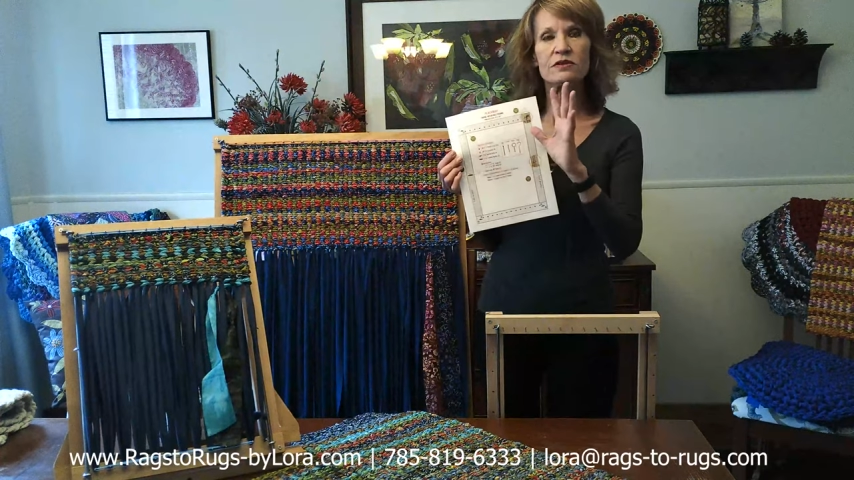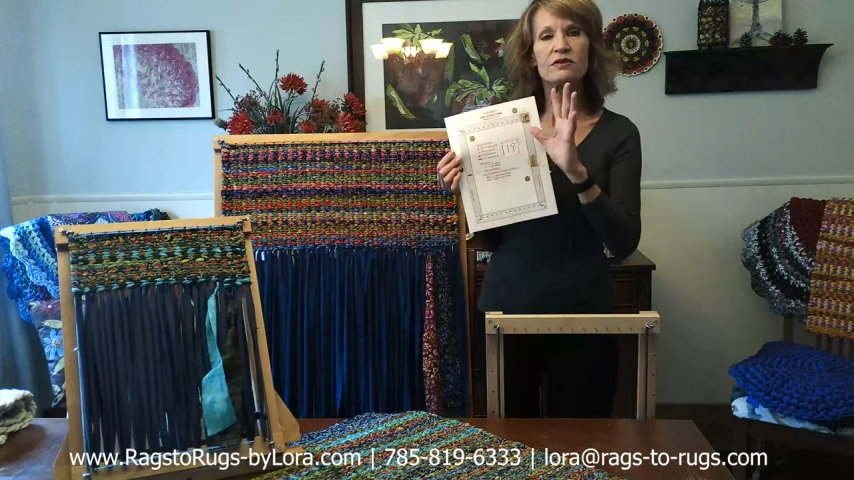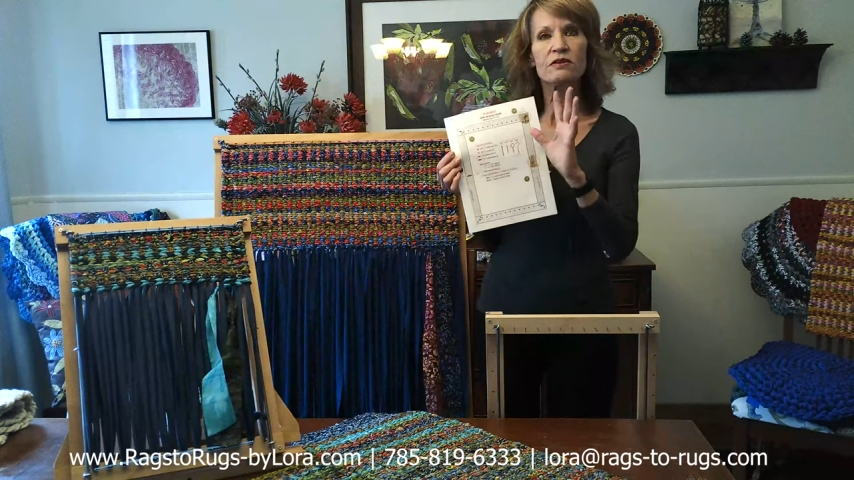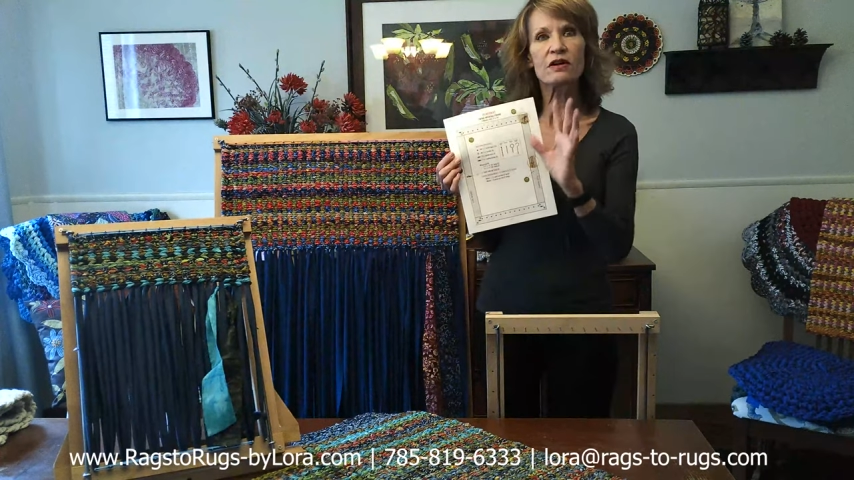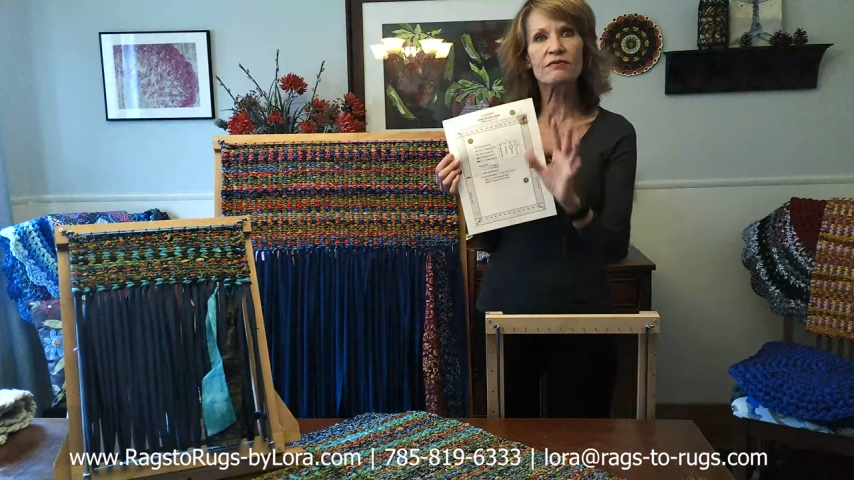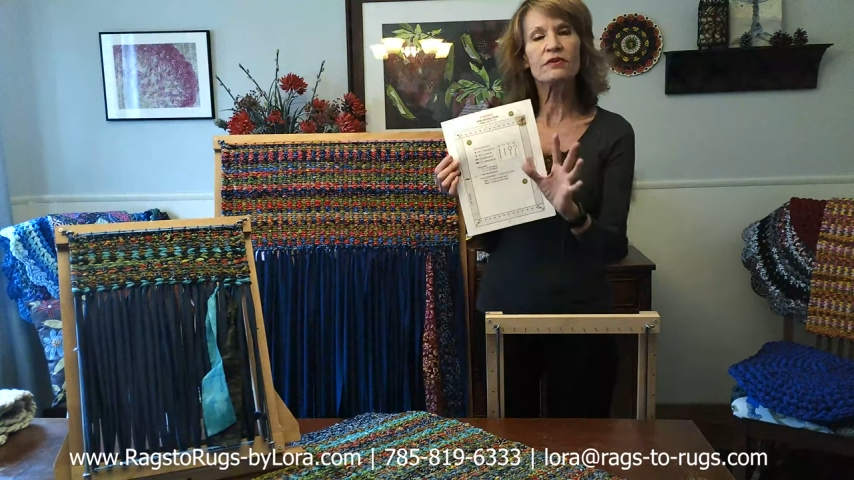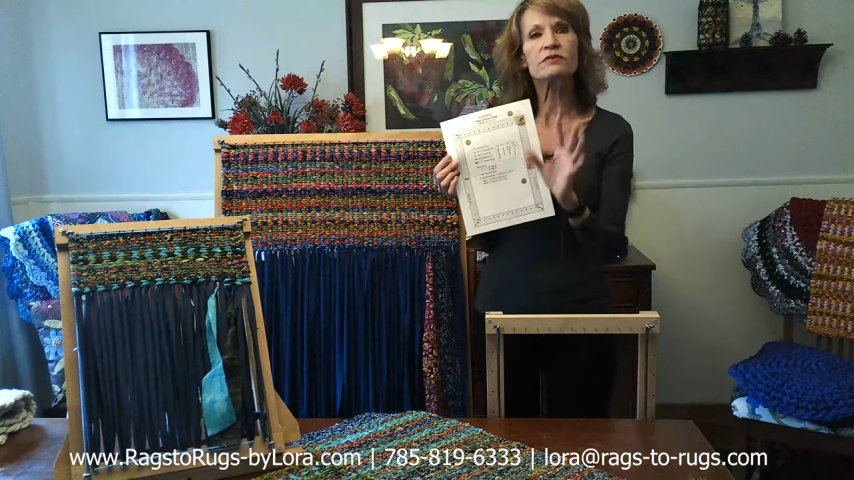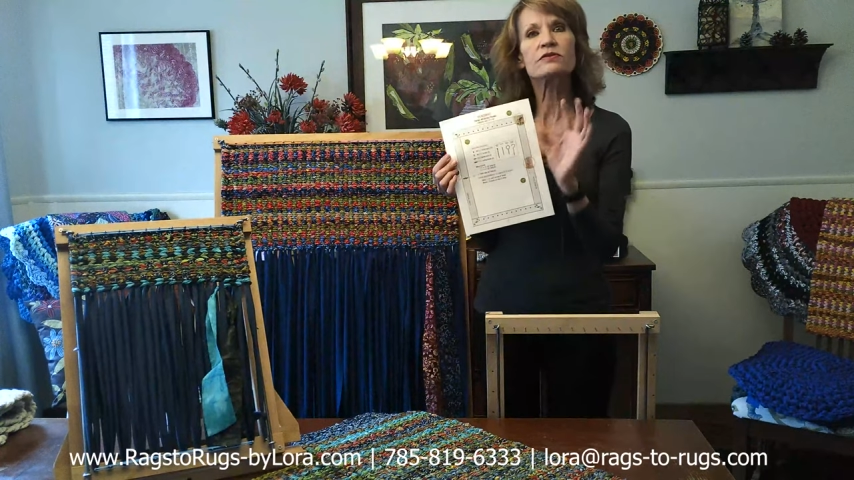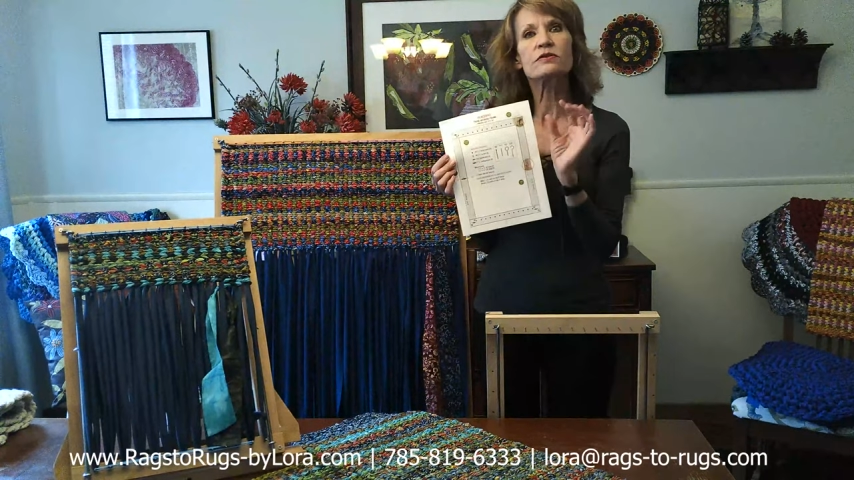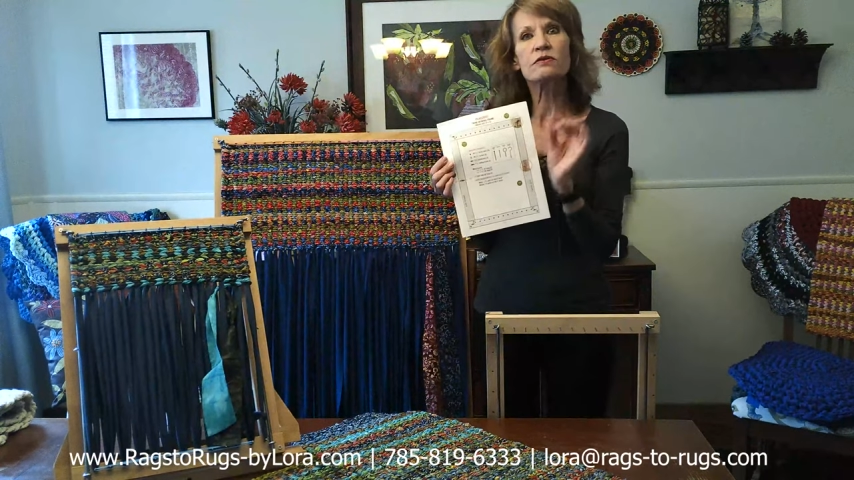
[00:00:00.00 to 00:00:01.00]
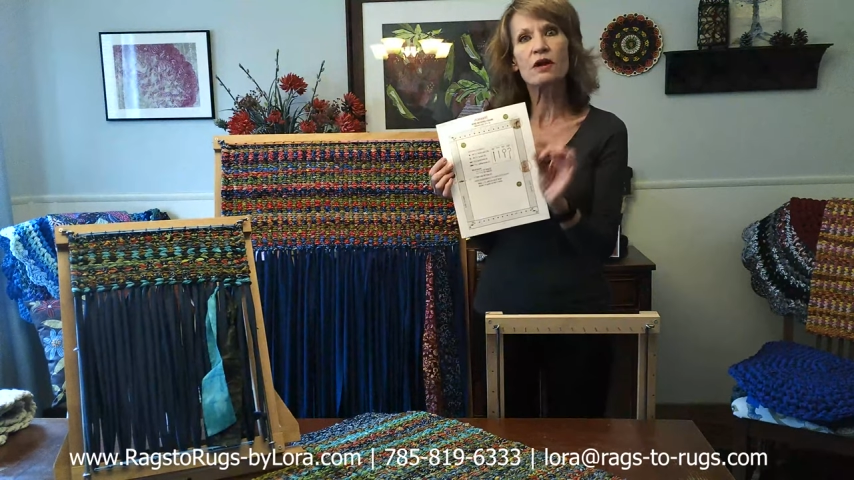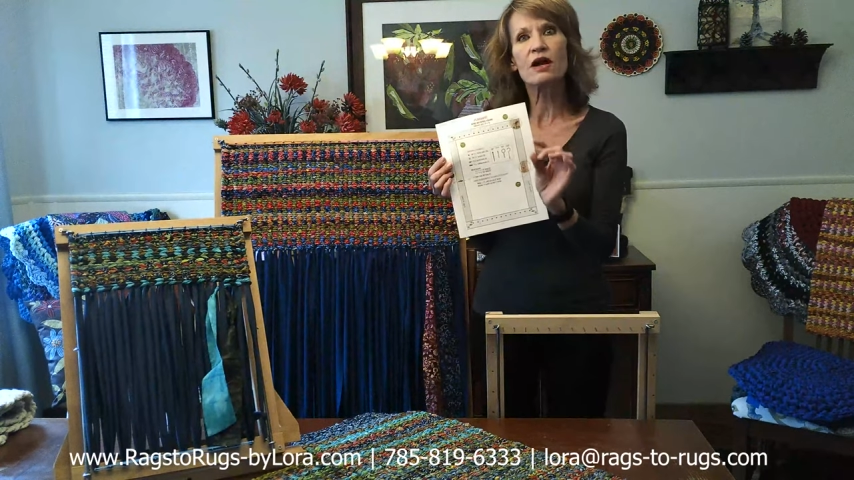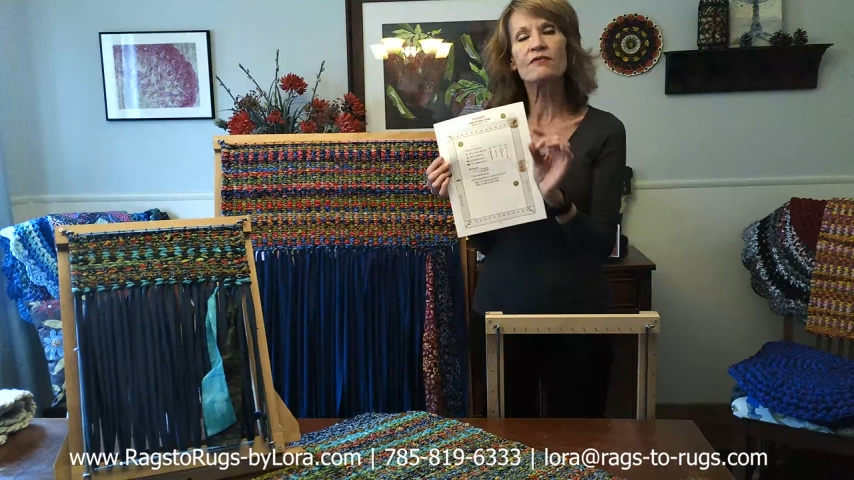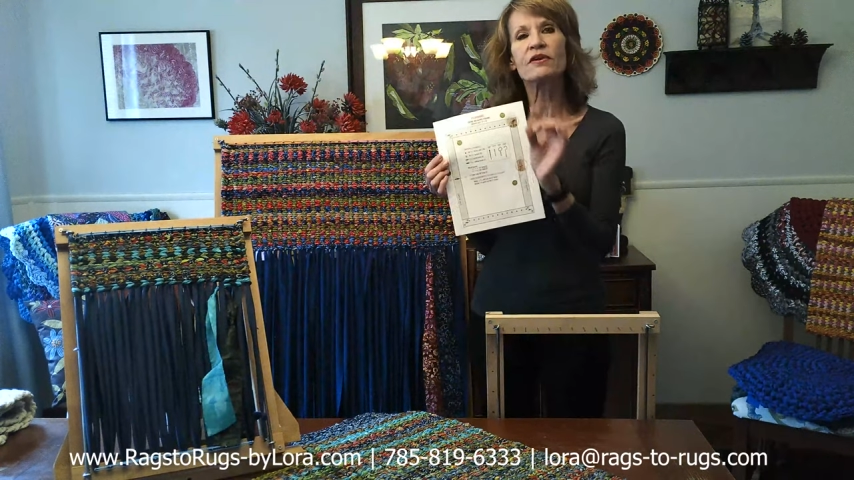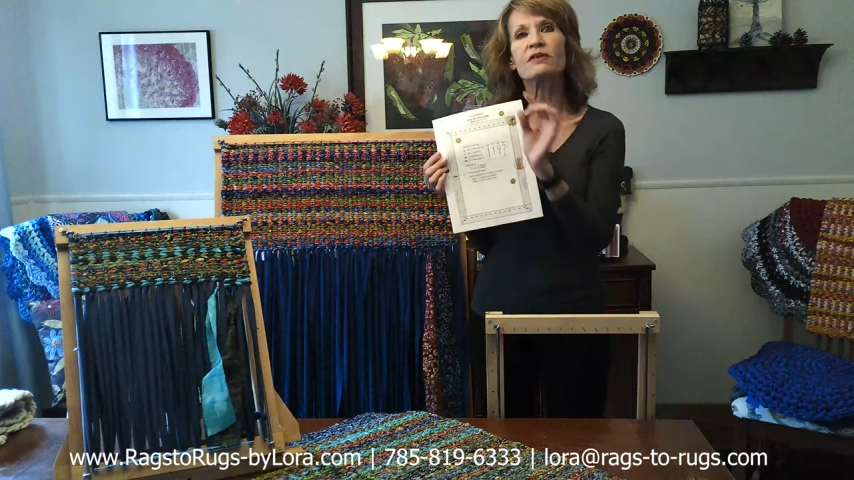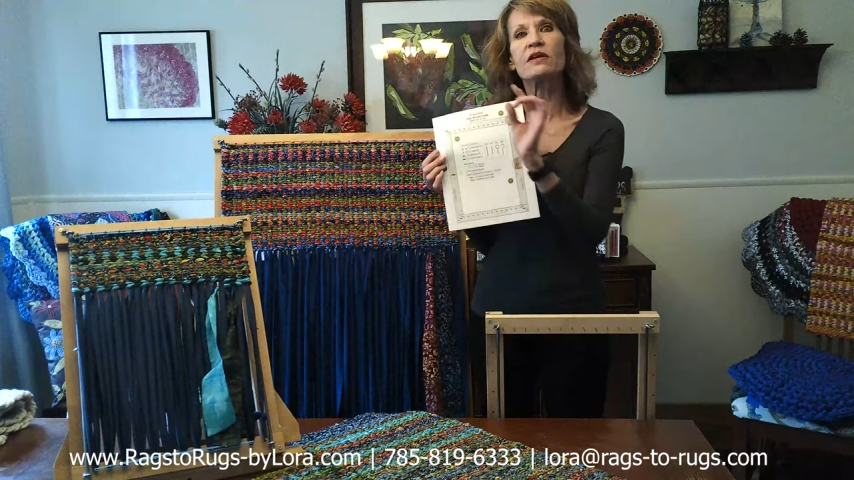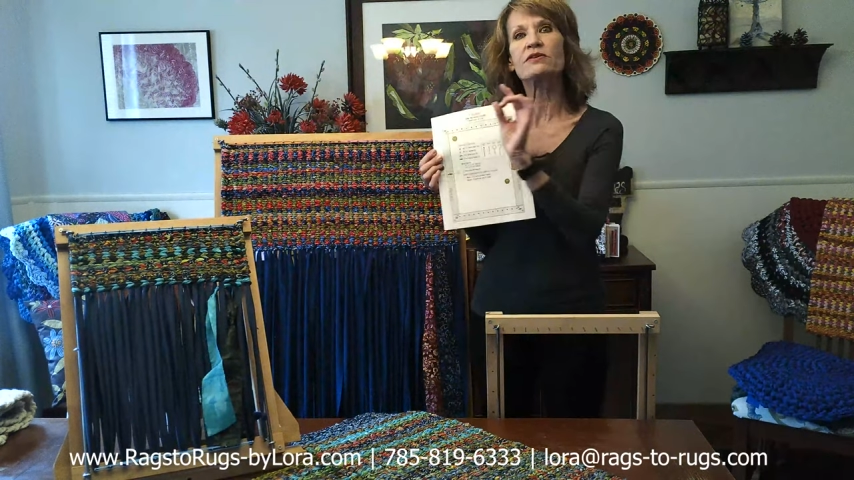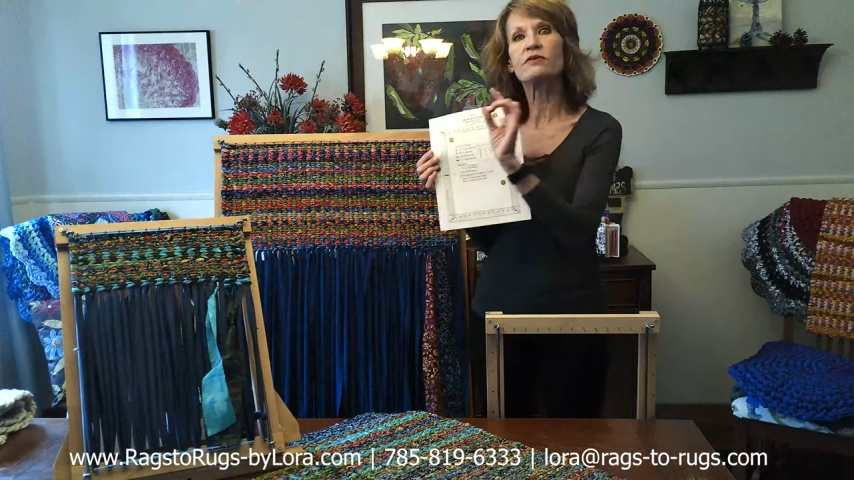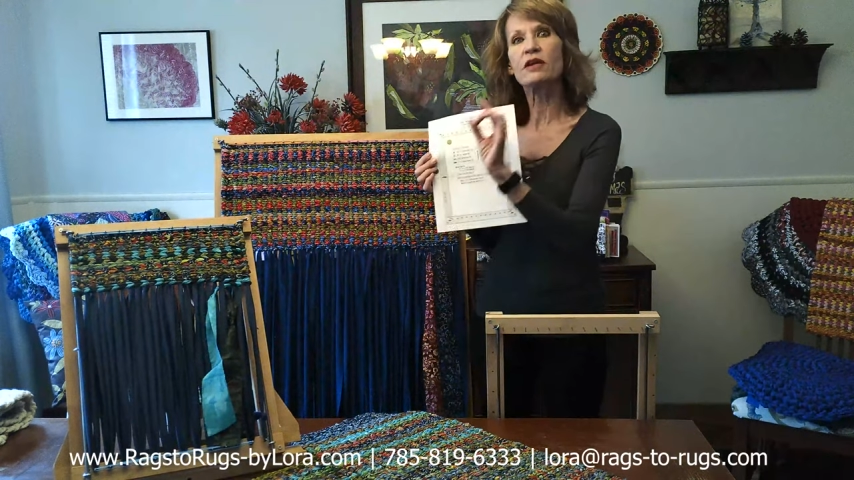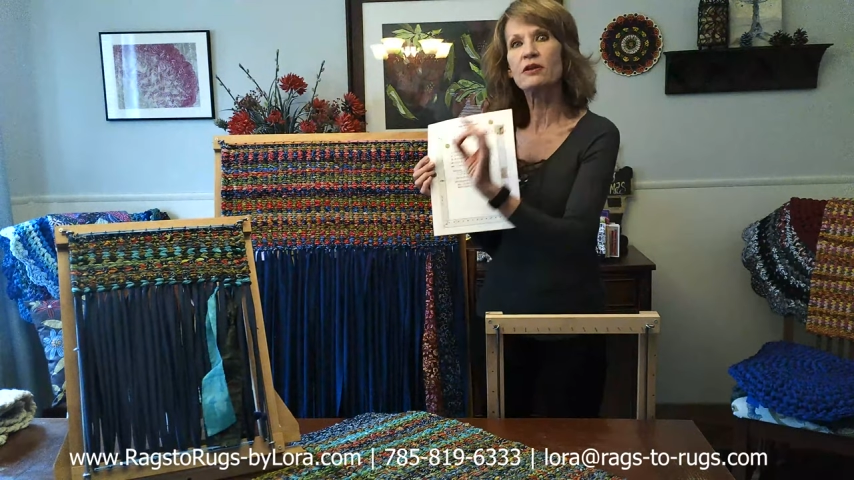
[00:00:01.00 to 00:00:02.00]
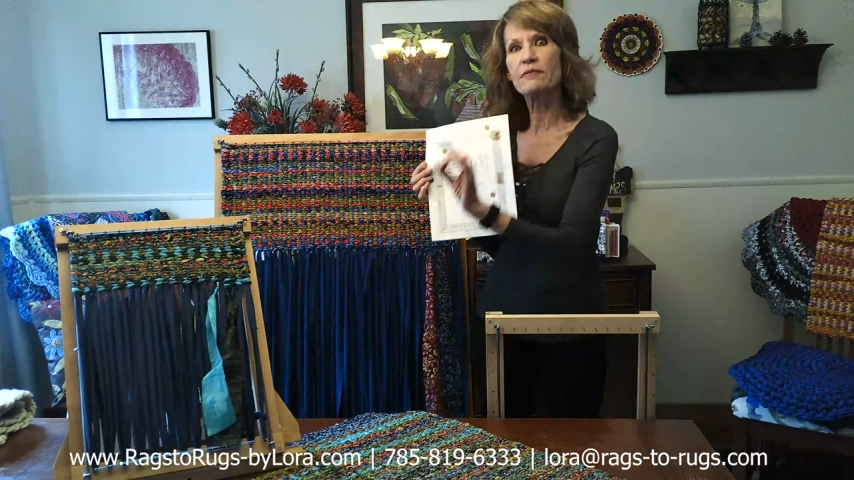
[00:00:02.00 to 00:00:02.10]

you're going to feel so confident that you're going